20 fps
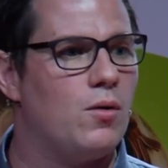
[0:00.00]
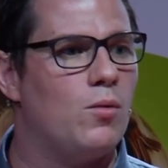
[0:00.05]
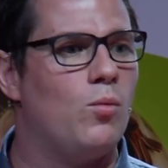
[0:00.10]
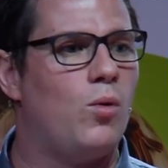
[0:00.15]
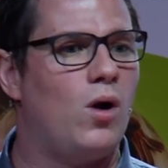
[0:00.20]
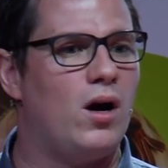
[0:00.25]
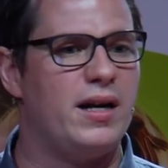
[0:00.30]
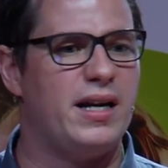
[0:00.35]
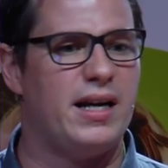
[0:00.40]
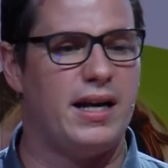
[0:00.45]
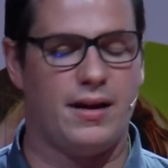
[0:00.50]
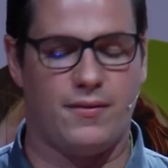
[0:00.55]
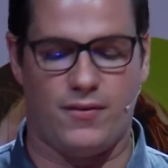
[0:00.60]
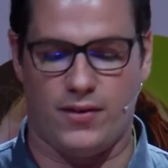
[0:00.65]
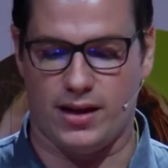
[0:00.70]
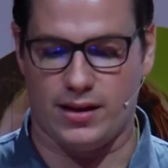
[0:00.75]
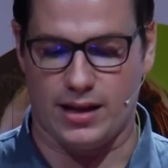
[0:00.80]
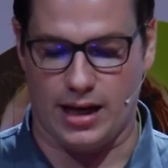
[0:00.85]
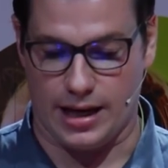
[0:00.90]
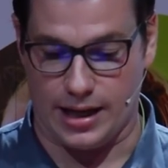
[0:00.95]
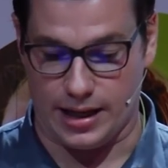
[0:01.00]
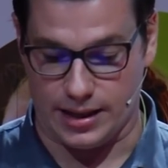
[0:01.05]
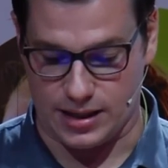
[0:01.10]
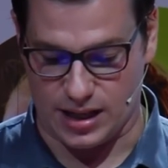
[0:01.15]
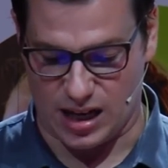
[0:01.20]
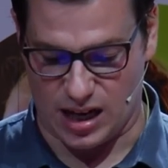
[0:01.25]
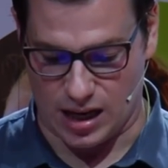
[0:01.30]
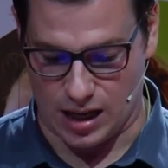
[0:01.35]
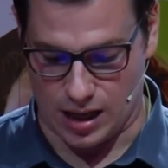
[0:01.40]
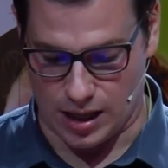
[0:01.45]
One thing that
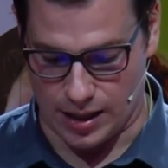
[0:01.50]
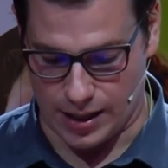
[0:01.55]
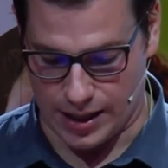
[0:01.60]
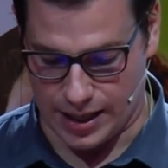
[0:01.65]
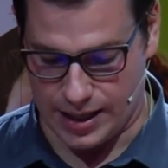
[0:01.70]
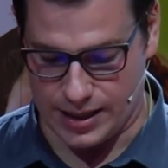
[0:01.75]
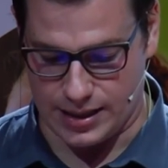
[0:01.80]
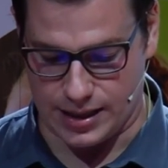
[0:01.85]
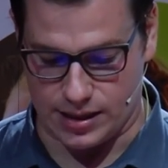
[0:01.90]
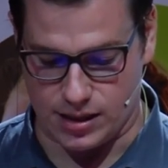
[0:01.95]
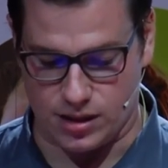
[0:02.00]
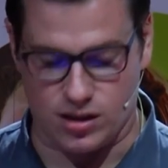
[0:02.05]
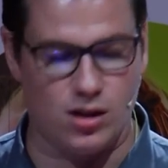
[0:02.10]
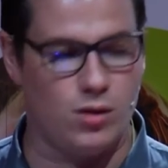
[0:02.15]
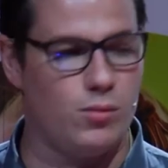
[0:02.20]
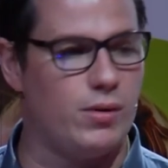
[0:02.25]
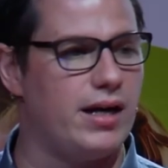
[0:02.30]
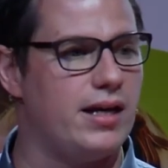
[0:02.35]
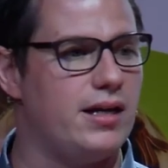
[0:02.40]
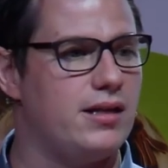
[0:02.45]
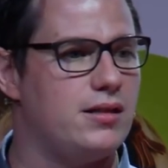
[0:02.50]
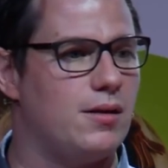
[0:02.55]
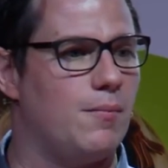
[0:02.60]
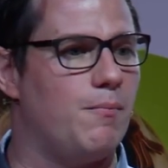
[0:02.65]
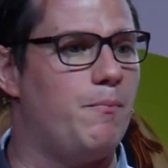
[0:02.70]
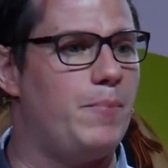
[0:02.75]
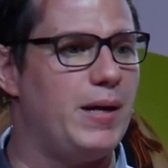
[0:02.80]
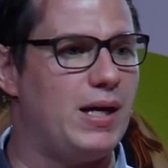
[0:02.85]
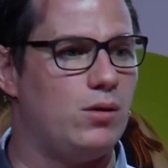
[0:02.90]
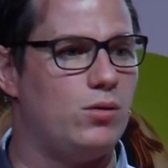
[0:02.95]
is uh, easy to do is
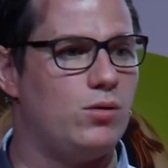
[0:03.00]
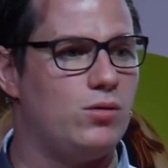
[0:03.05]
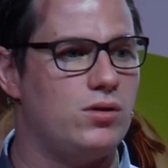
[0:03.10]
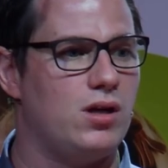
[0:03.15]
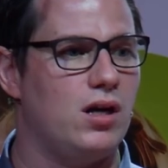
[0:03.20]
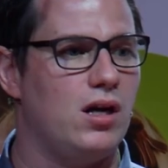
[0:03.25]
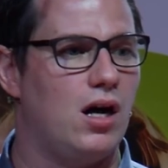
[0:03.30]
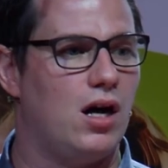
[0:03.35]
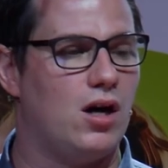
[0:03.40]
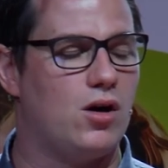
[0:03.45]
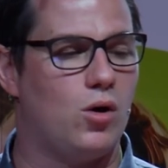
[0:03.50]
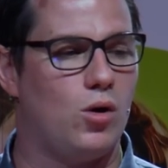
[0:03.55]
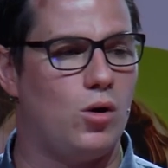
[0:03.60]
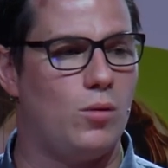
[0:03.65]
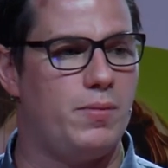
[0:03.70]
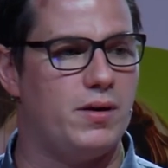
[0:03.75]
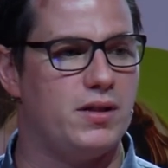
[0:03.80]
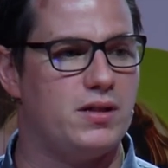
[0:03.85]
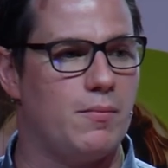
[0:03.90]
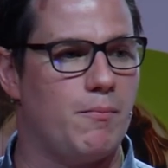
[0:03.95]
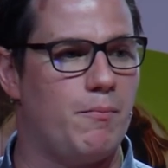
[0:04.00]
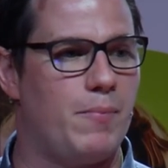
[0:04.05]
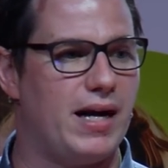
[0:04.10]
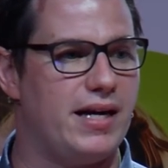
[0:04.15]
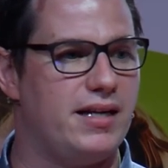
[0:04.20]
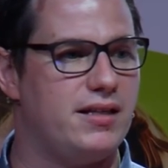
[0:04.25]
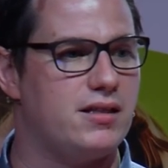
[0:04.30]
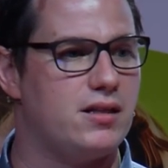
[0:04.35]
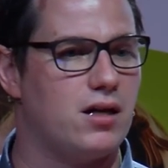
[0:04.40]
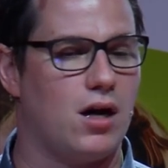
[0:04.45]
build a corpus
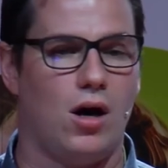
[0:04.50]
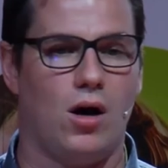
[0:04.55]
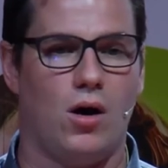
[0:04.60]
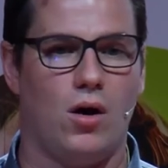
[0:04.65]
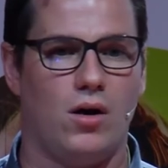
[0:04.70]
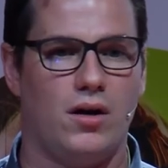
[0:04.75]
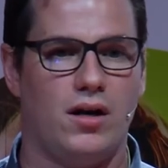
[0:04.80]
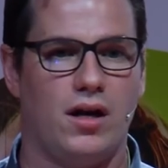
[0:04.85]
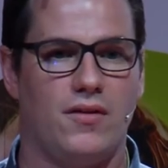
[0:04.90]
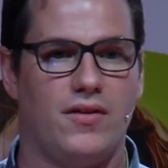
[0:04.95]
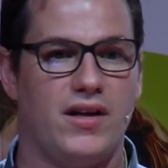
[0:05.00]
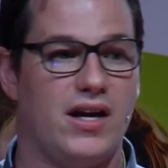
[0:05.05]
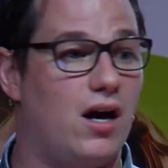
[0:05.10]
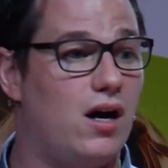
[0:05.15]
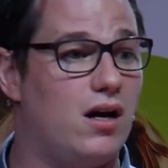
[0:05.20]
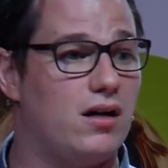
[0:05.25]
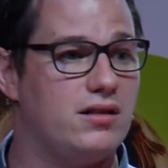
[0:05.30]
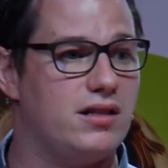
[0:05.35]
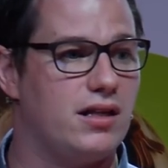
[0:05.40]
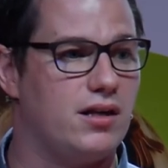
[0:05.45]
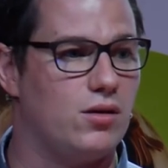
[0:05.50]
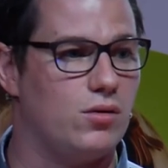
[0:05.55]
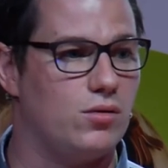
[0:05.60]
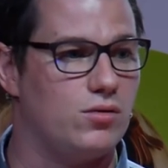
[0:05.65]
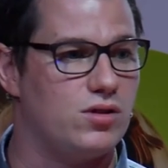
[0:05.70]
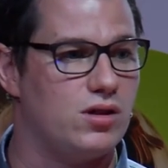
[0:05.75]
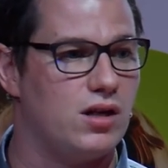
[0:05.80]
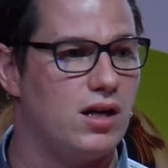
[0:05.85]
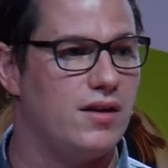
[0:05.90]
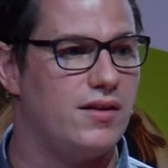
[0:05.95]
based on the
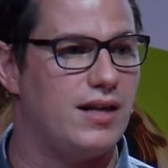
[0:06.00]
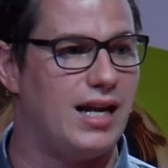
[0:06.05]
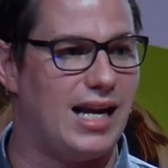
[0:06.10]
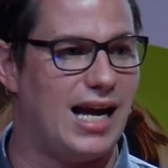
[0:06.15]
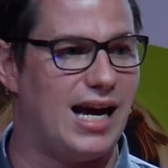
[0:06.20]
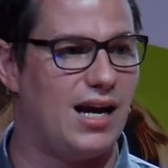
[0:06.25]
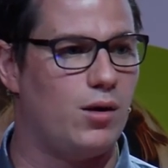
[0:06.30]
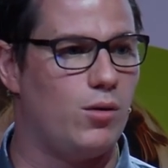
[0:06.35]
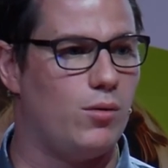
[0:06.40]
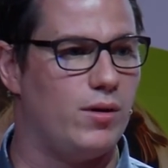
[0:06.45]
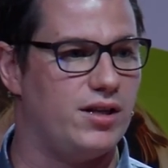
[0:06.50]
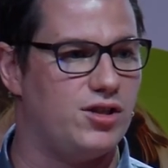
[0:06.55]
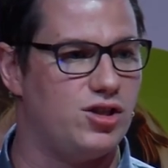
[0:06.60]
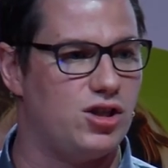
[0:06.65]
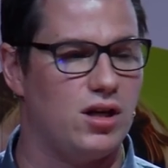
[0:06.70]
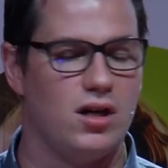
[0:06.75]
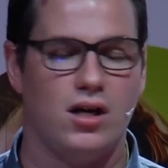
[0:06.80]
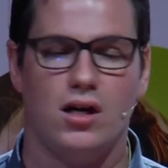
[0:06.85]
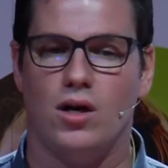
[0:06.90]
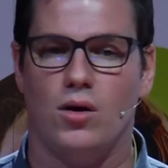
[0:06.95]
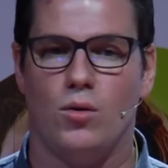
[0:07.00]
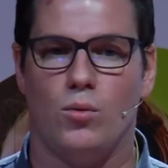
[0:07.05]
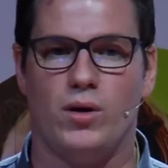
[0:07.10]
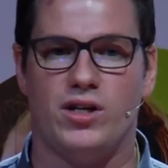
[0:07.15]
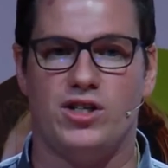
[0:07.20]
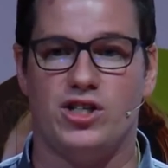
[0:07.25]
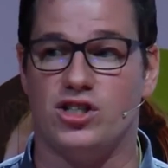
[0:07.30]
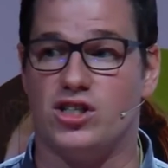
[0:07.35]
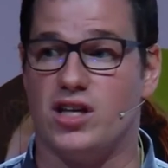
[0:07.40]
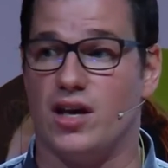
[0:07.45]
articles, the language,
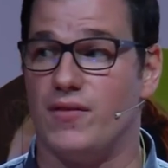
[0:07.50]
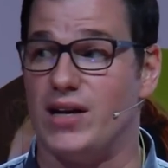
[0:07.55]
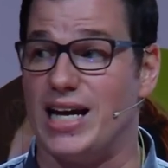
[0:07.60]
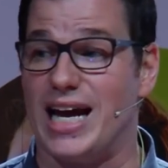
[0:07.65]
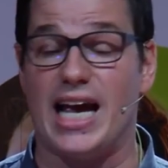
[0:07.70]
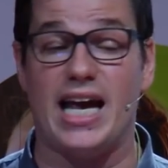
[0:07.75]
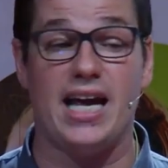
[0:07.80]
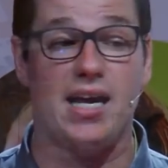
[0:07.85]
which is given